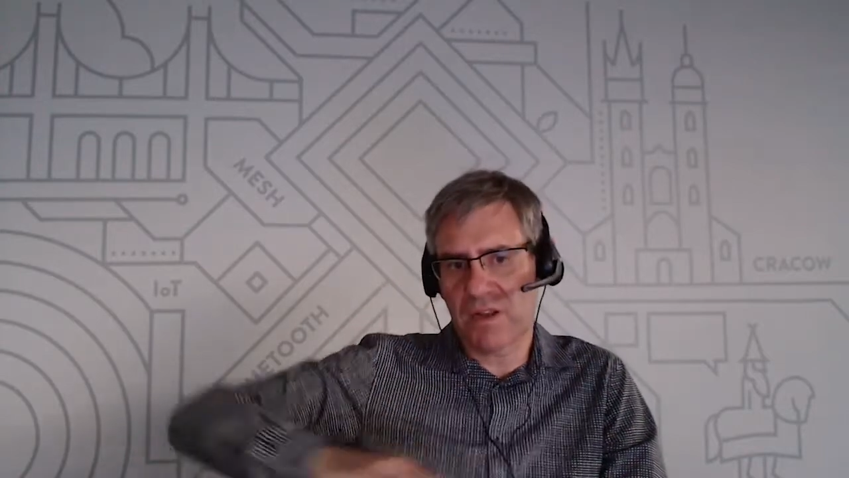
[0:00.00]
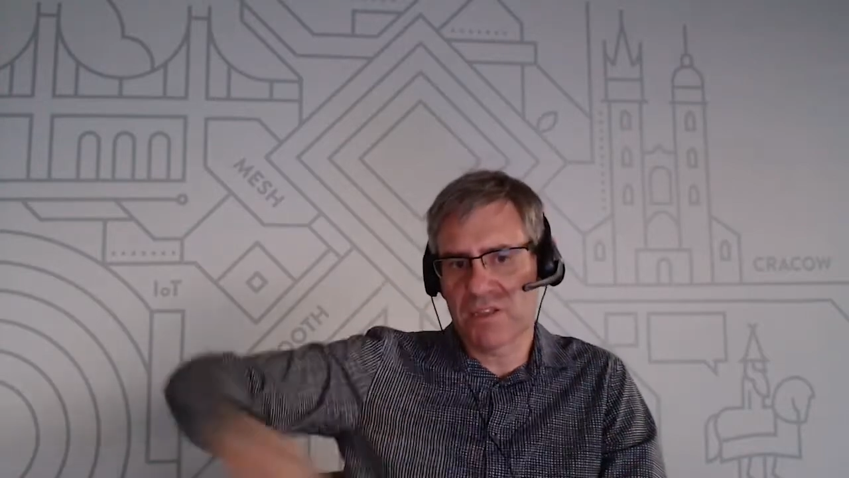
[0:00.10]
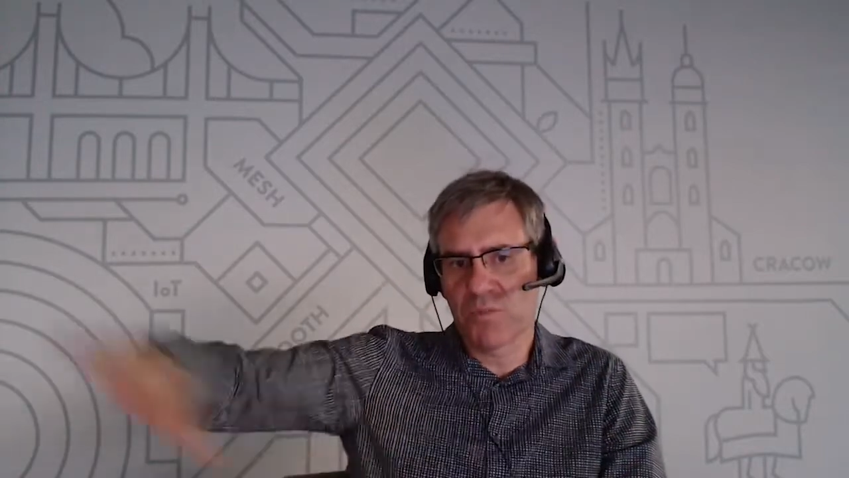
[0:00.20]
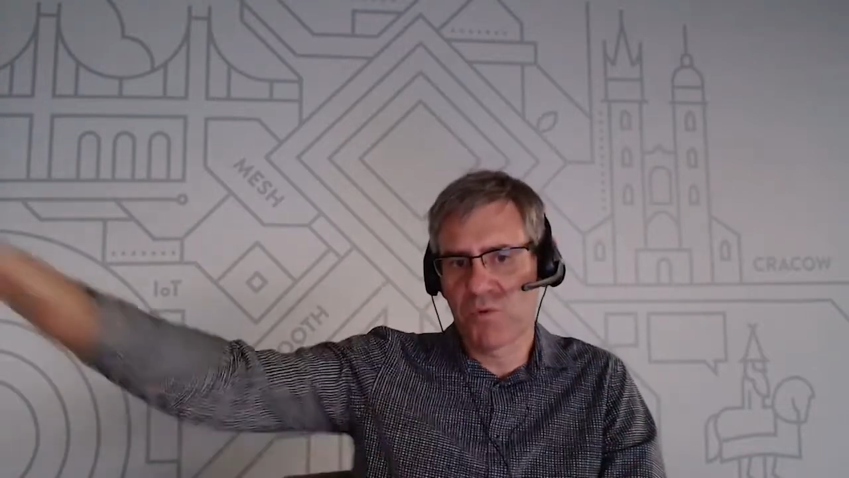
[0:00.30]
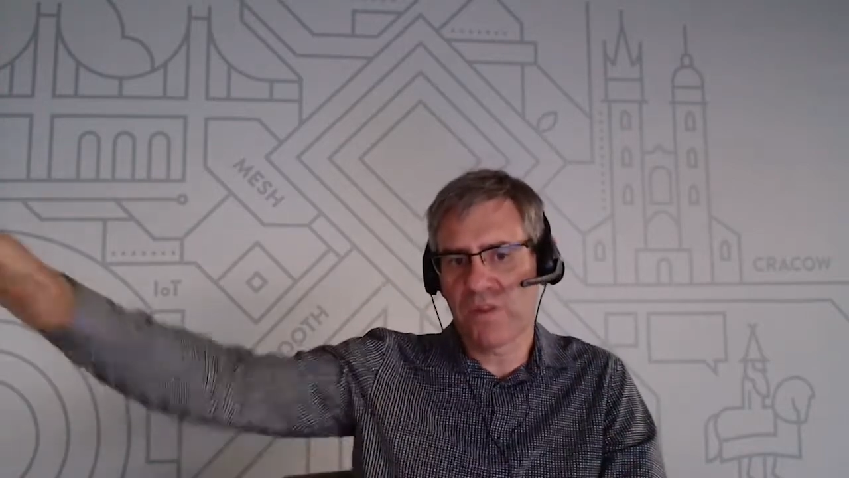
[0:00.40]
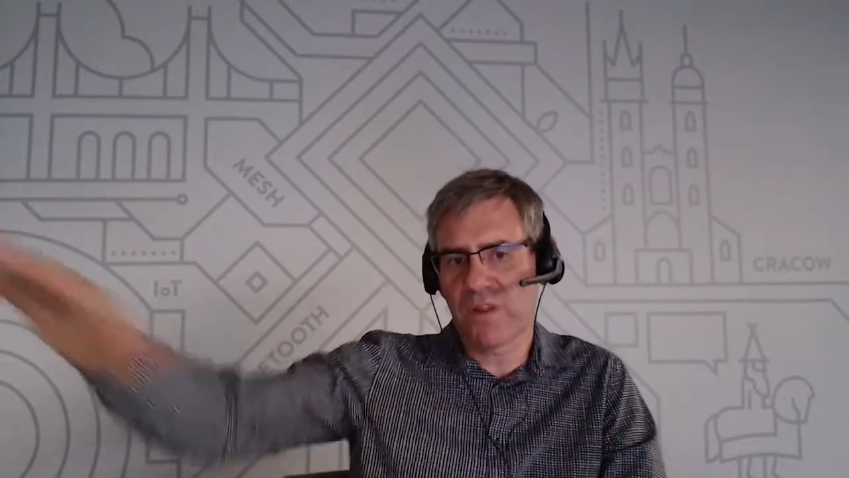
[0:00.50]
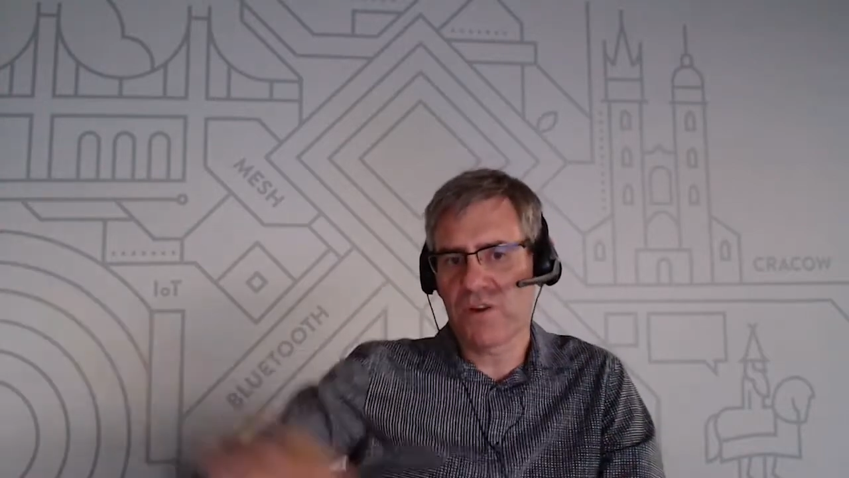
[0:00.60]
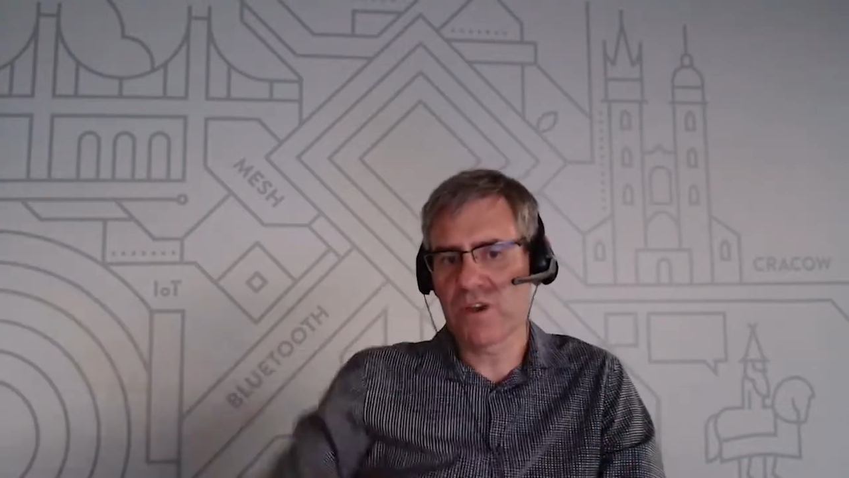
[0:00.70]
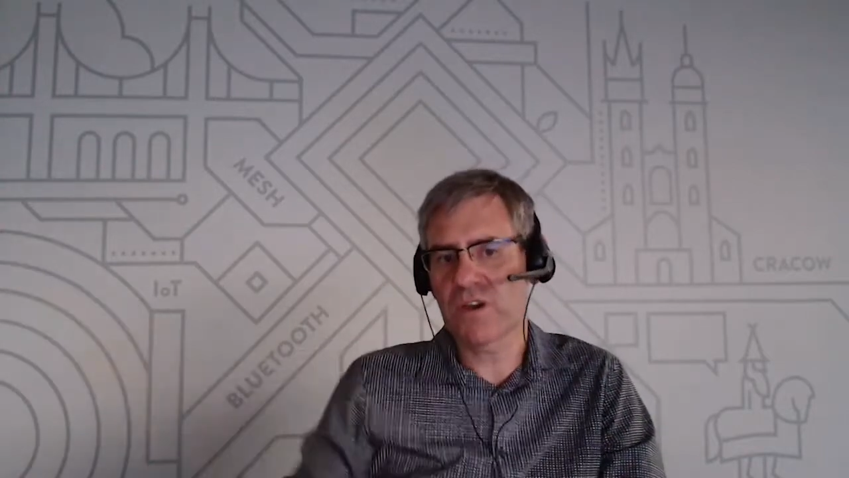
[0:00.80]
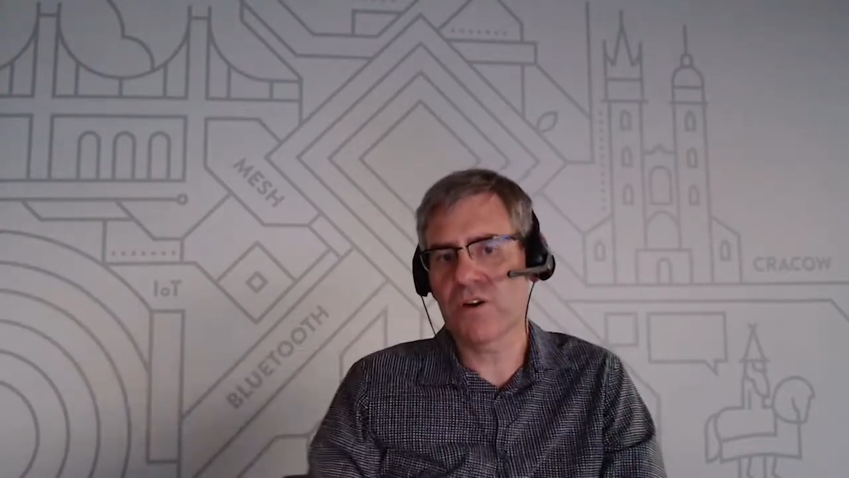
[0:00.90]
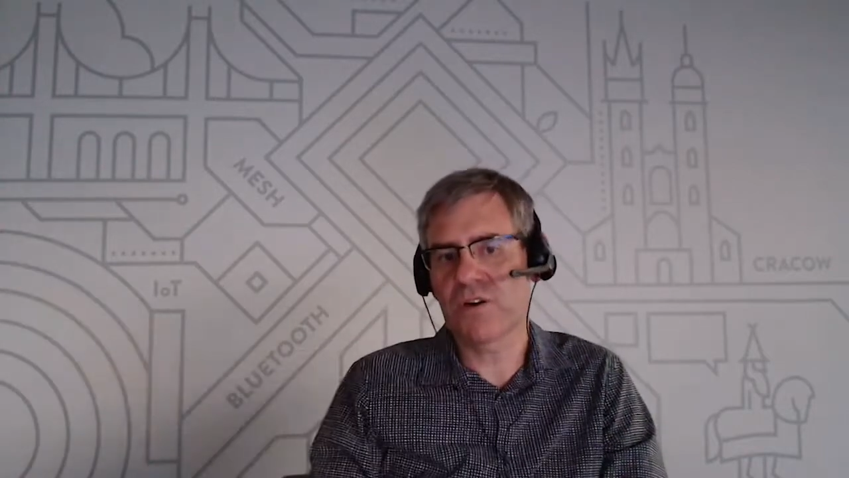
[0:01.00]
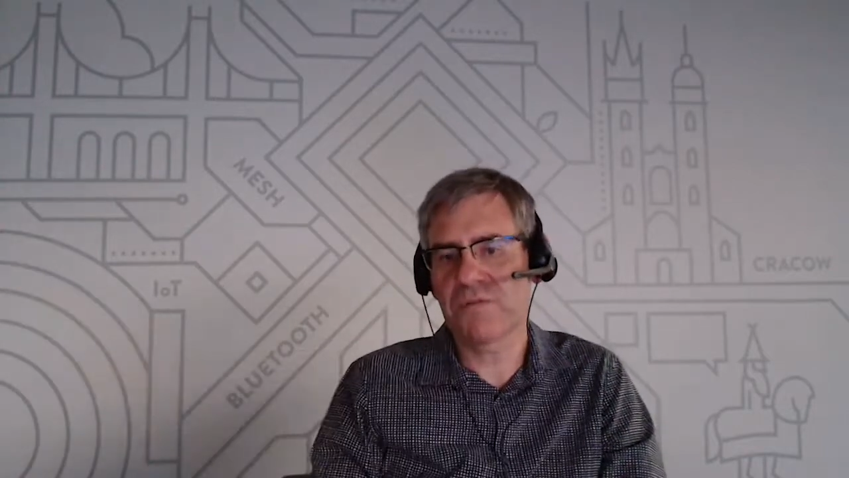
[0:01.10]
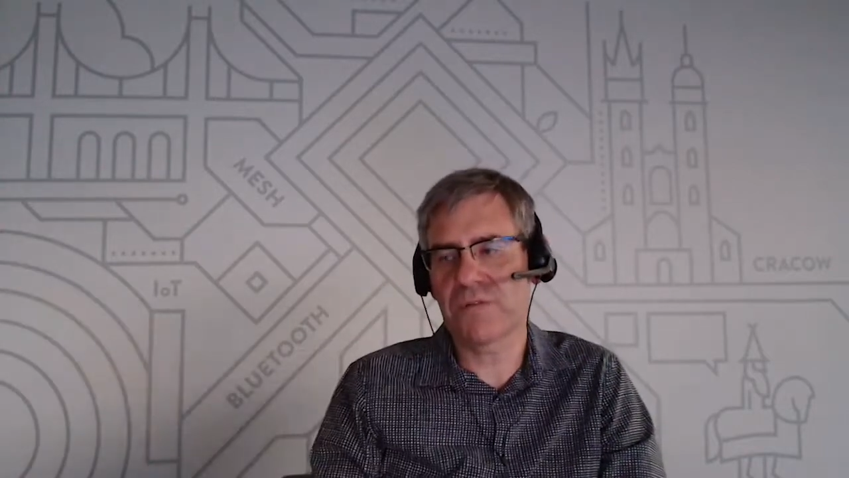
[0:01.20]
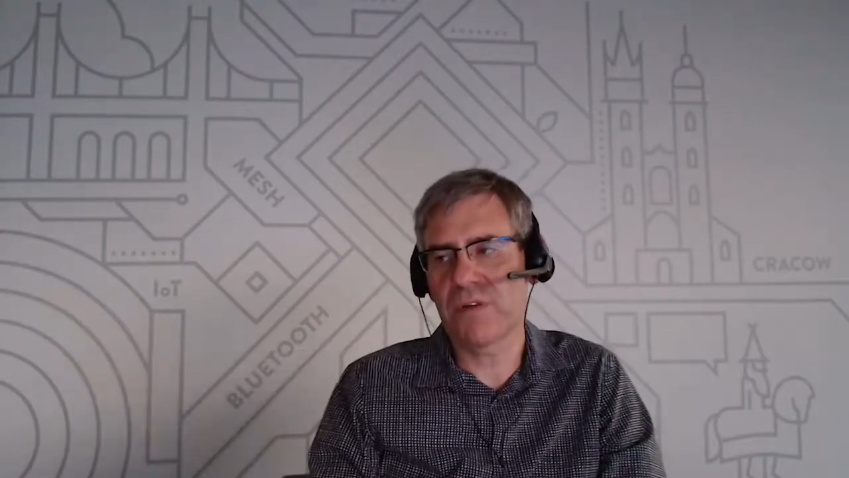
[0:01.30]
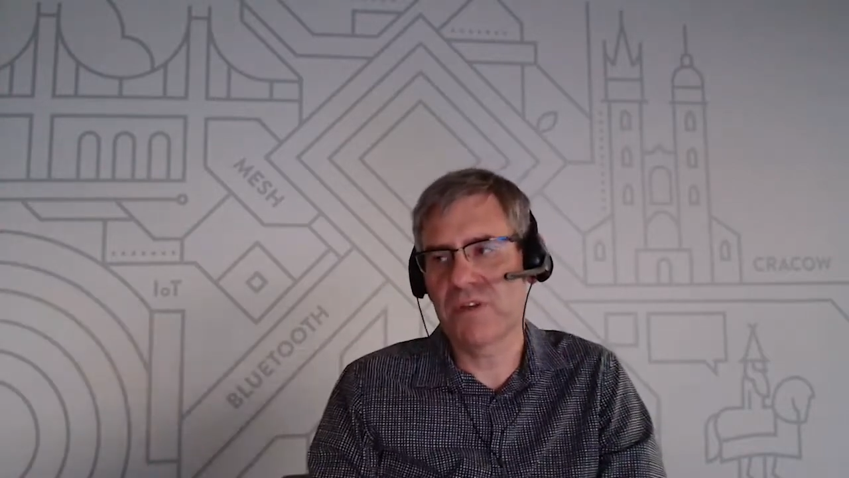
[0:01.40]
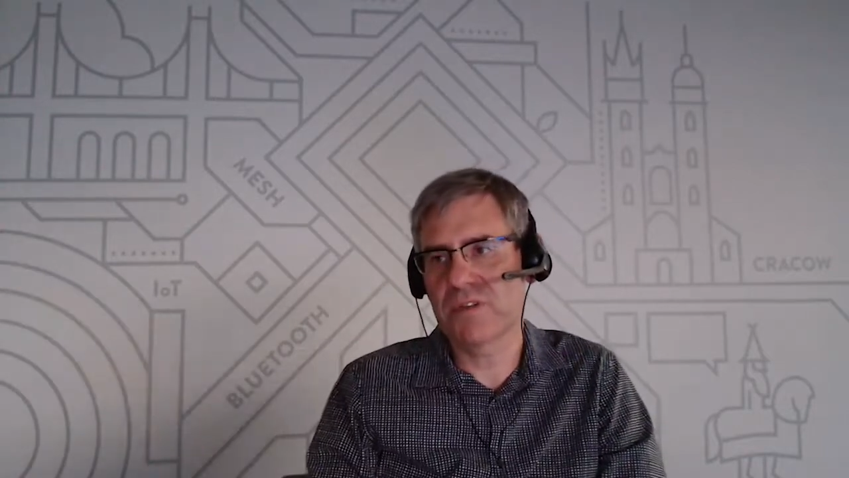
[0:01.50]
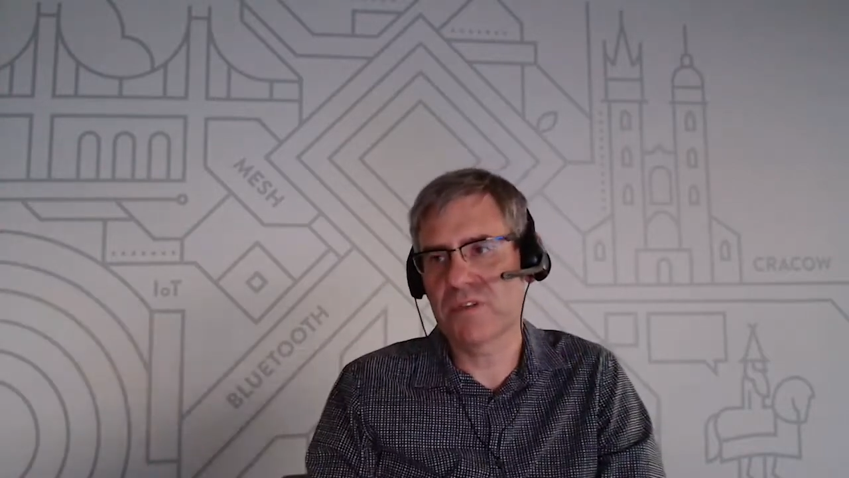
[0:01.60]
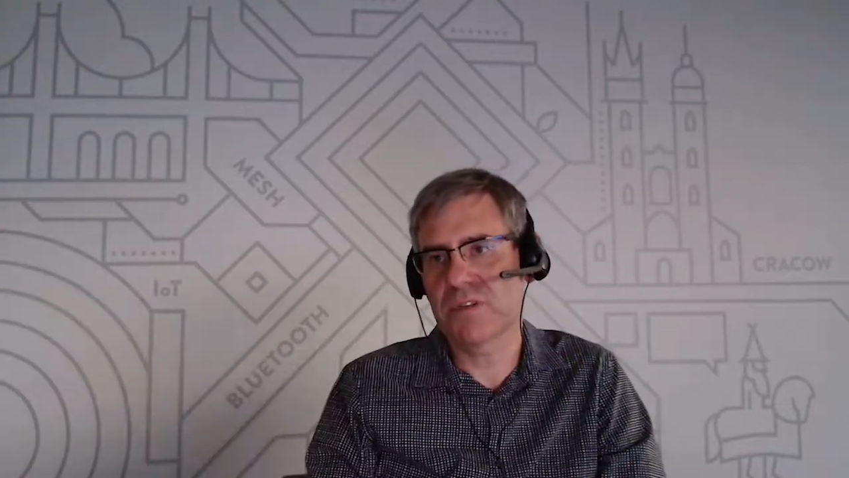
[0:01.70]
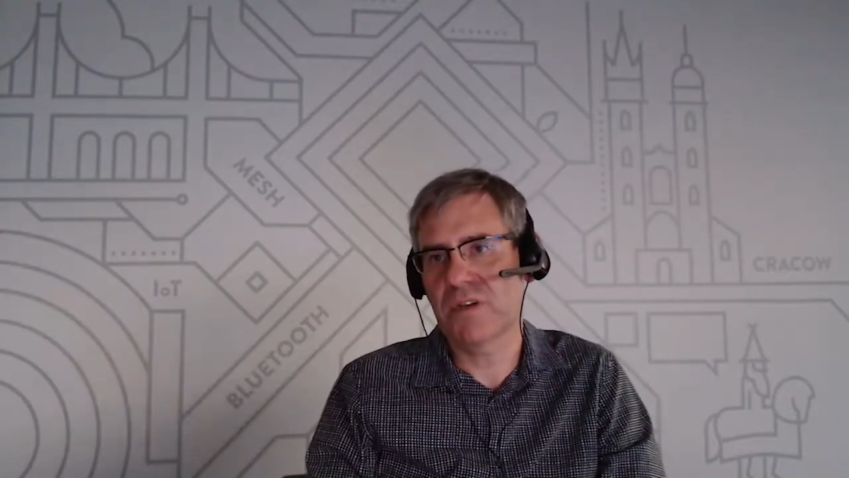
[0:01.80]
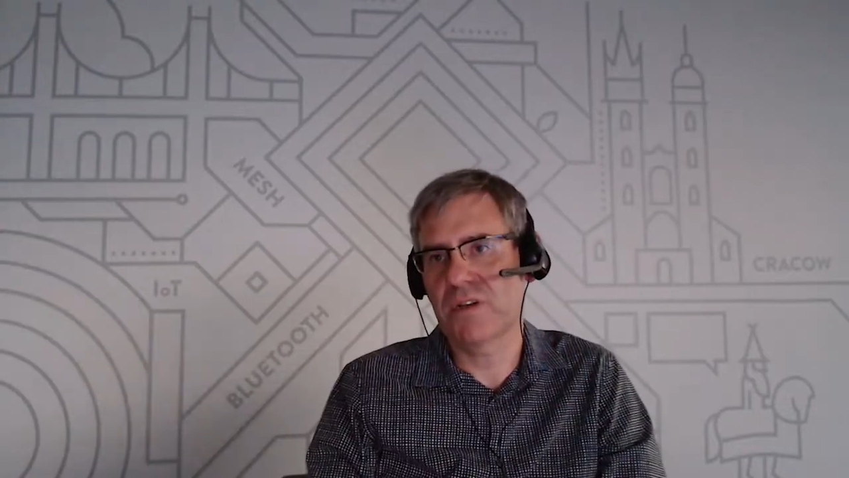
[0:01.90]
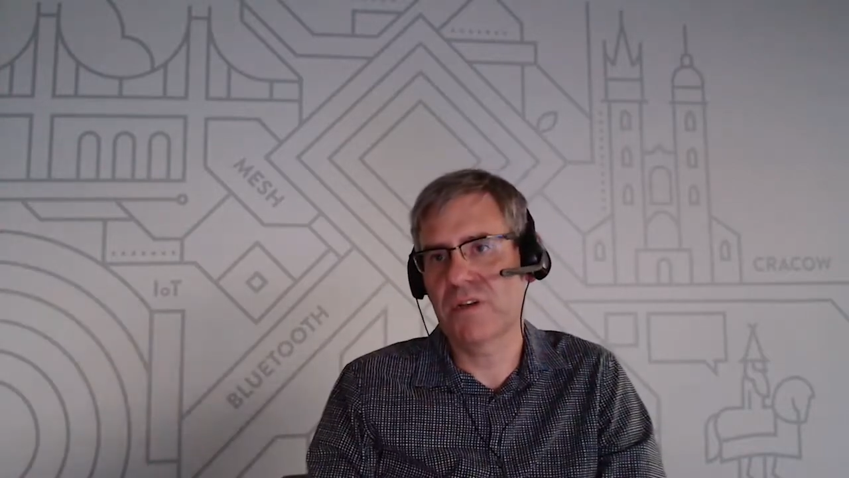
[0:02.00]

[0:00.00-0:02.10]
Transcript: smooth learning curve as